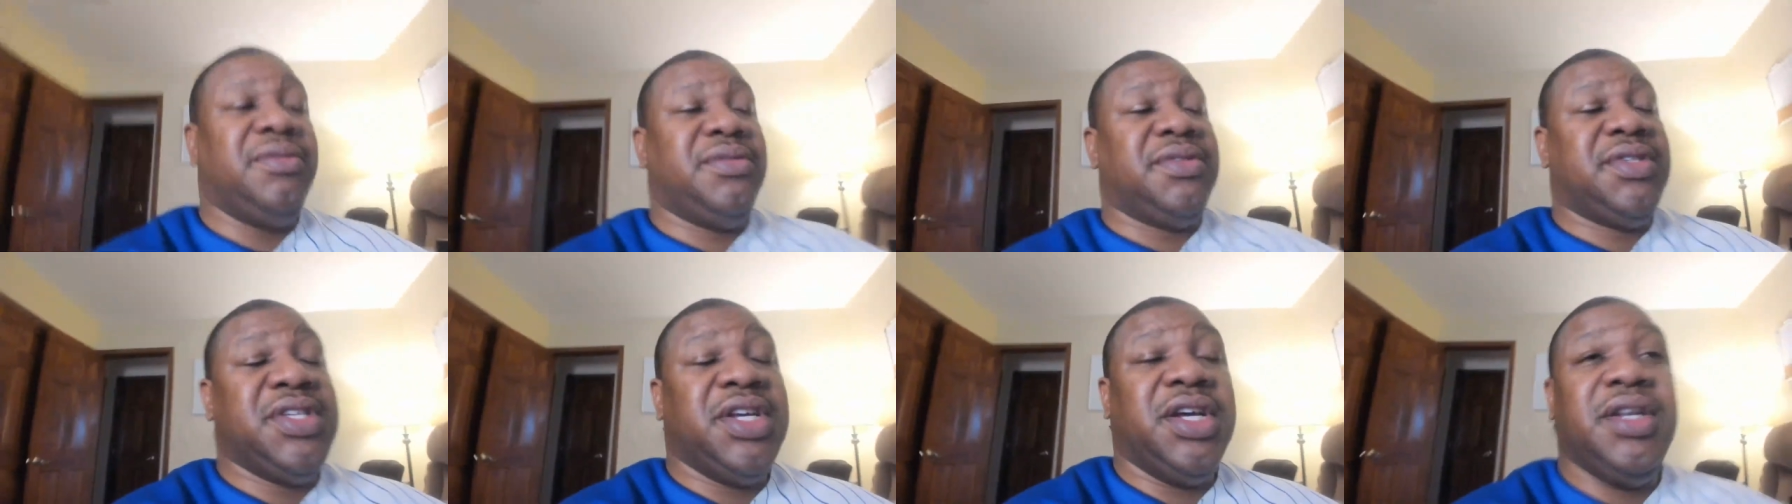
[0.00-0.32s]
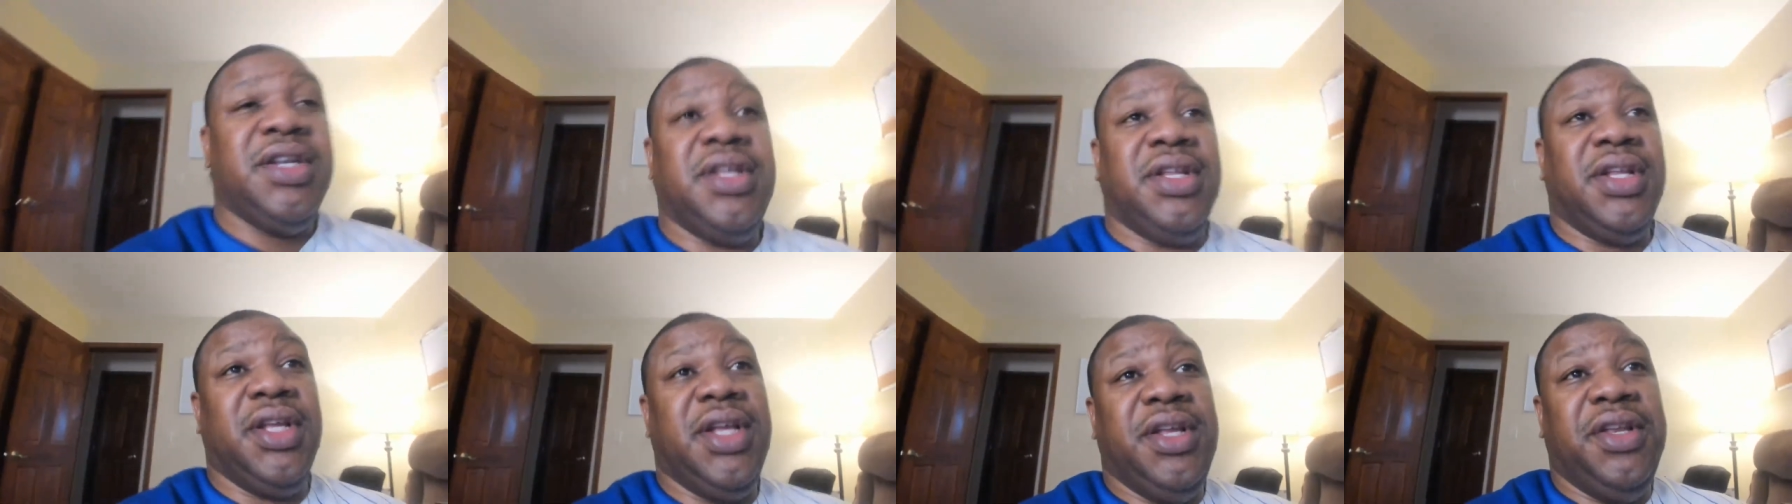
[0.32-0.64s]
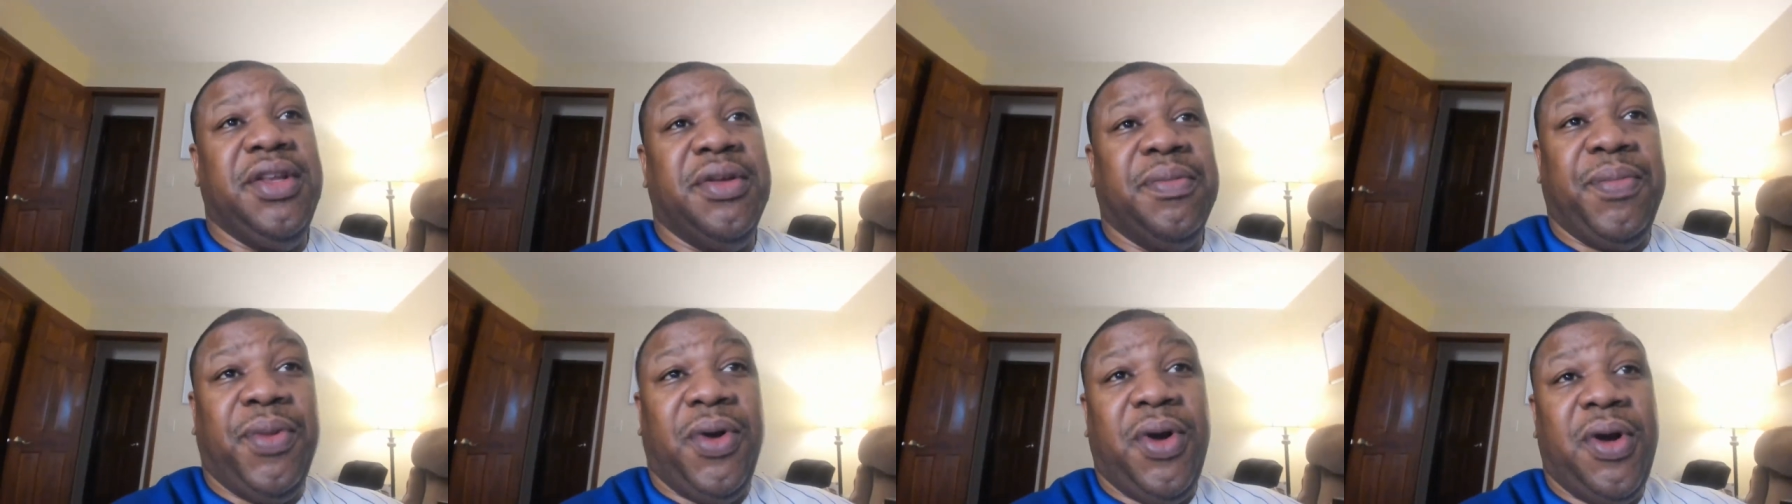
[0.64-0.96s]
suddenly
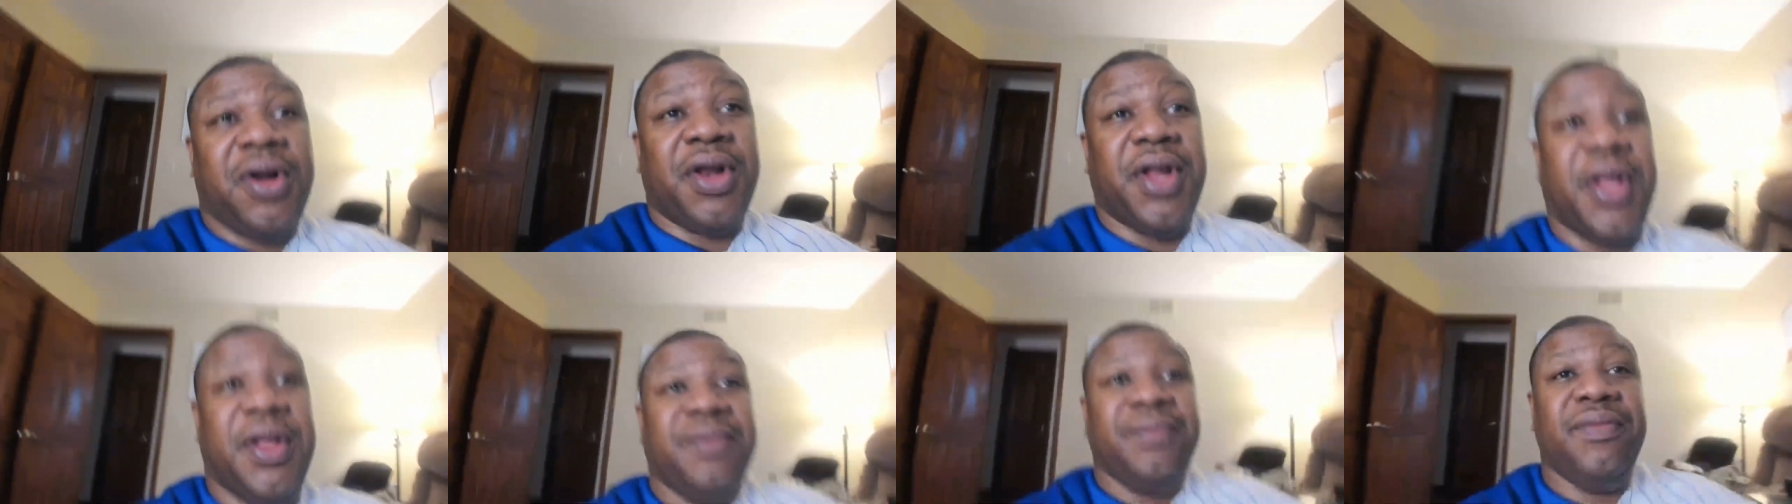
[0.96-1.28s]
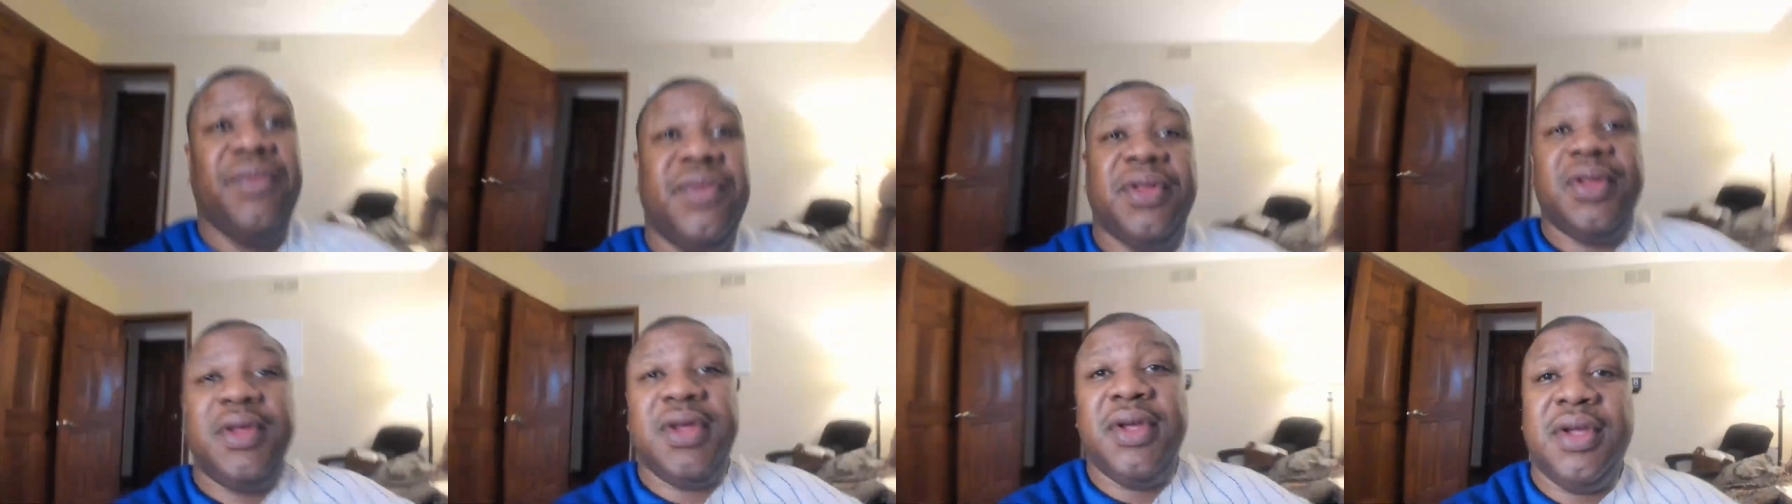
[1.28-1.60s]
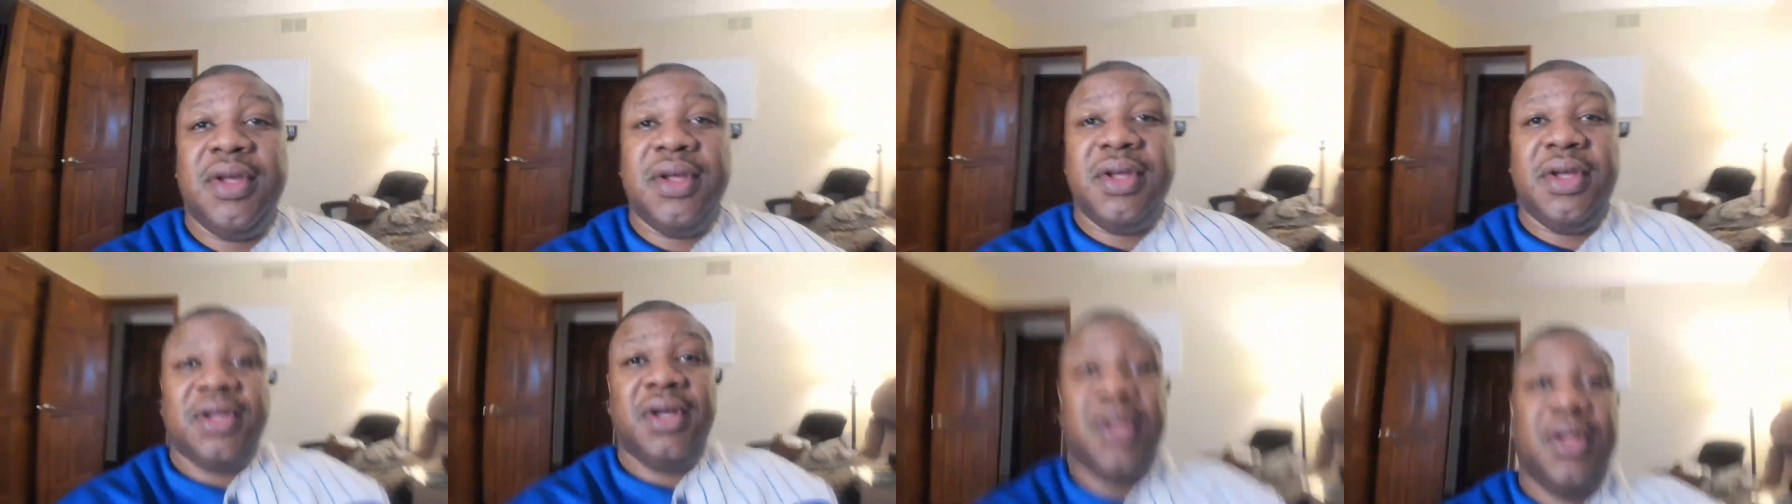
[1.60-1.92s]
departed,
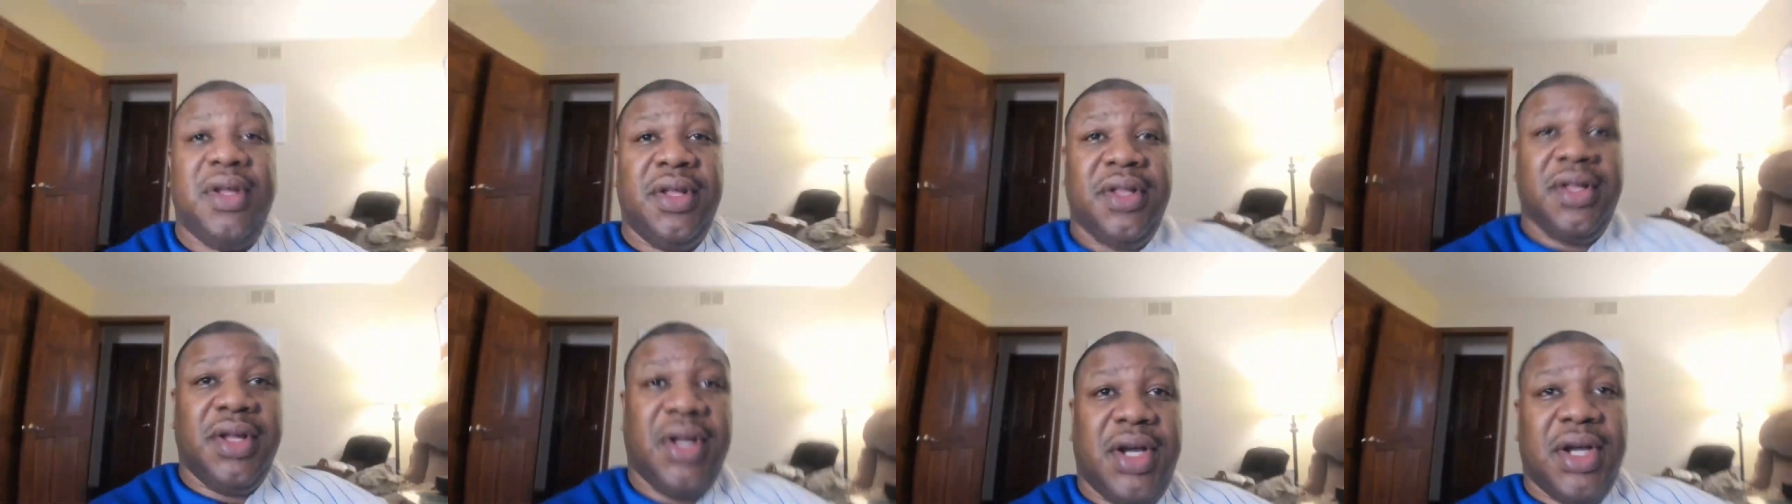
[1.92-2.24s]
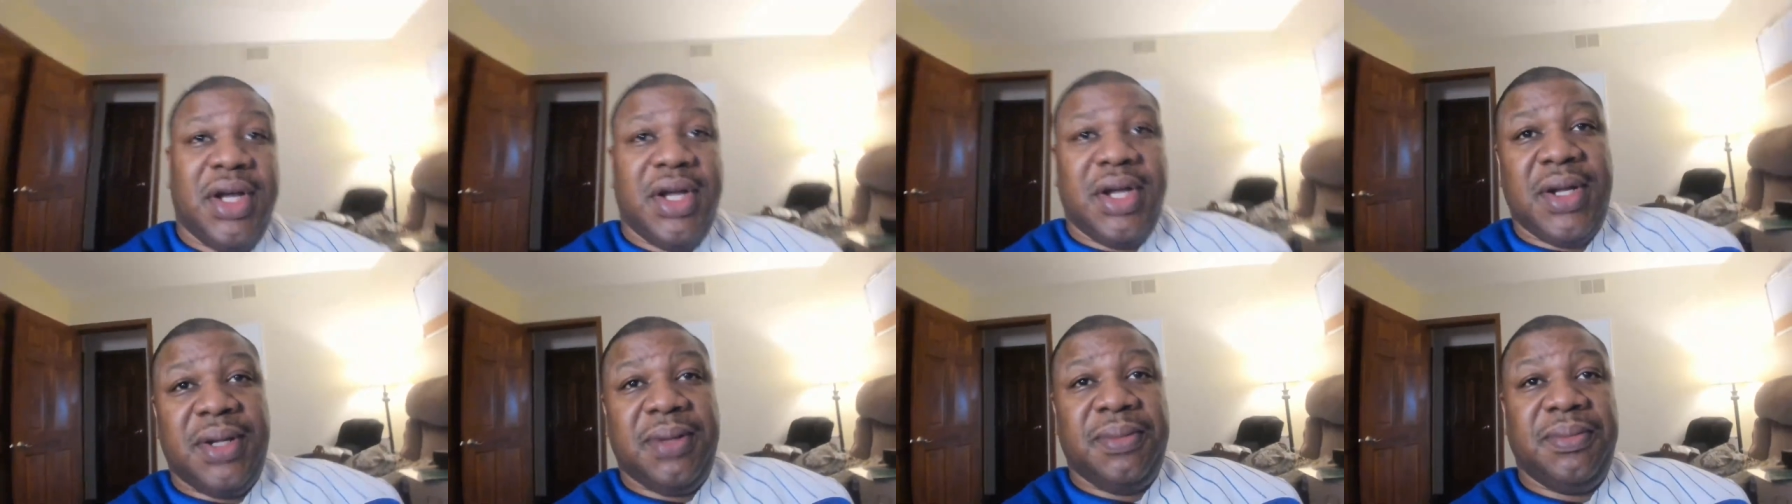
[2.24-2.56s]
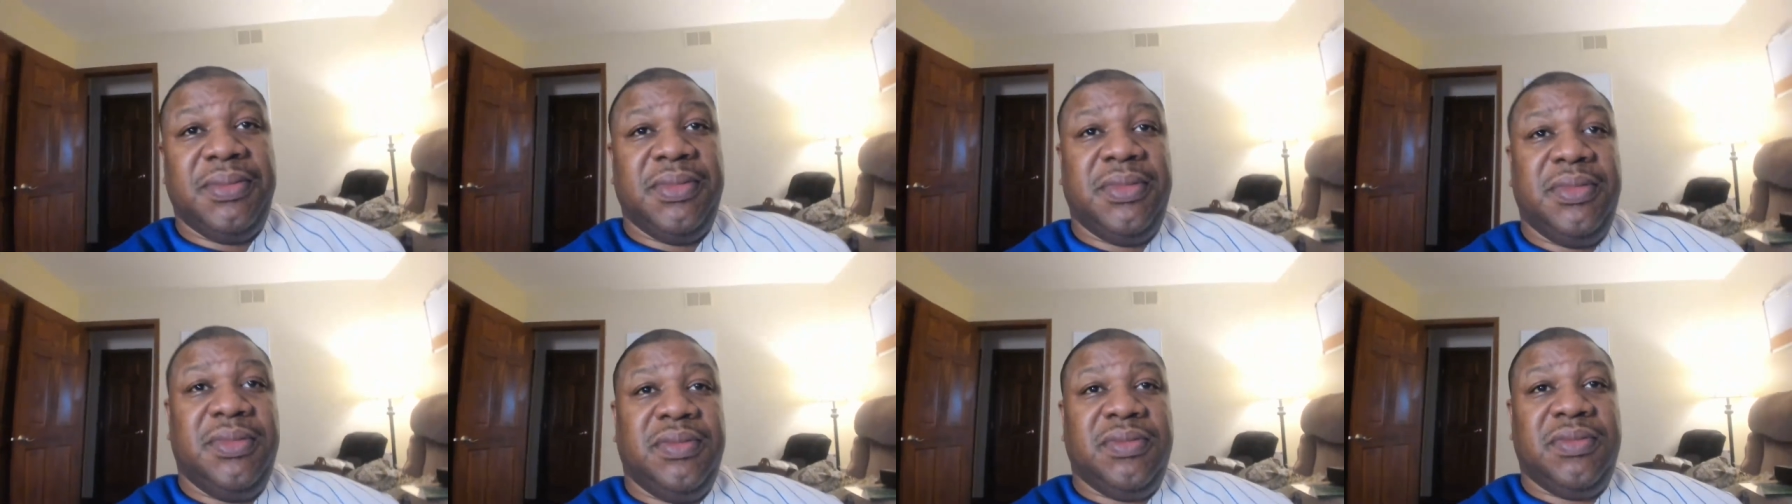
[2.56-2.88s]

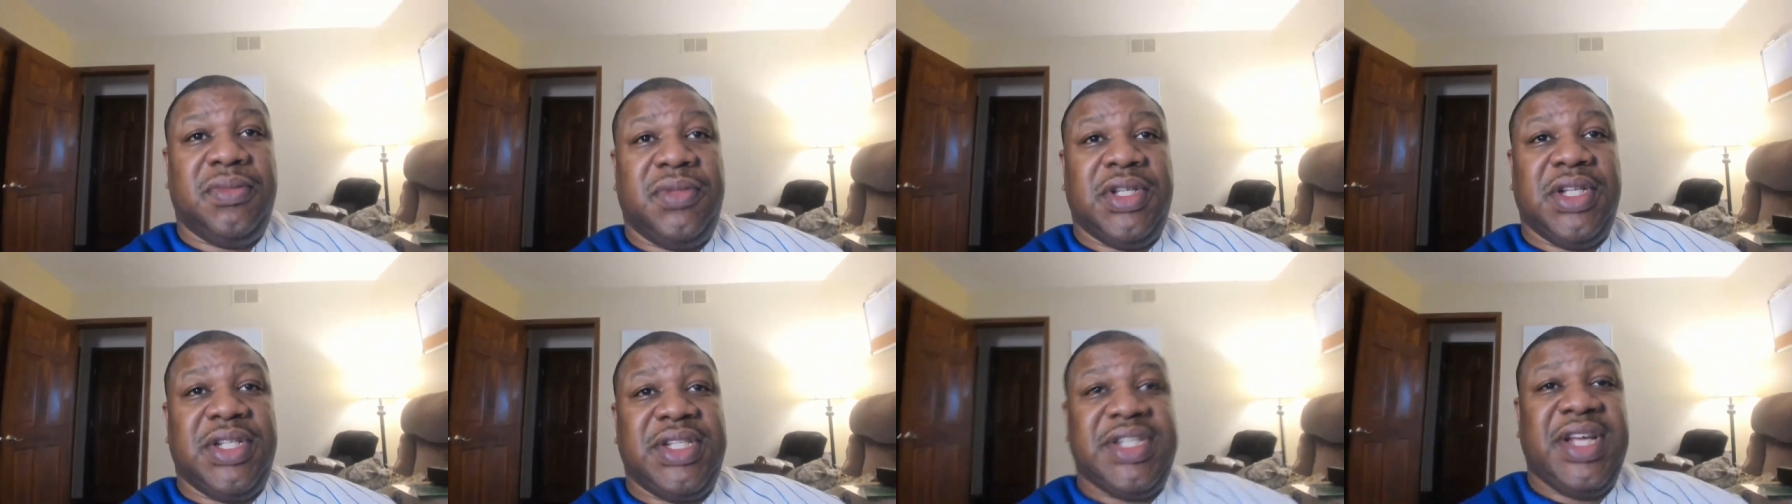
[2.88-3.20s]
um, the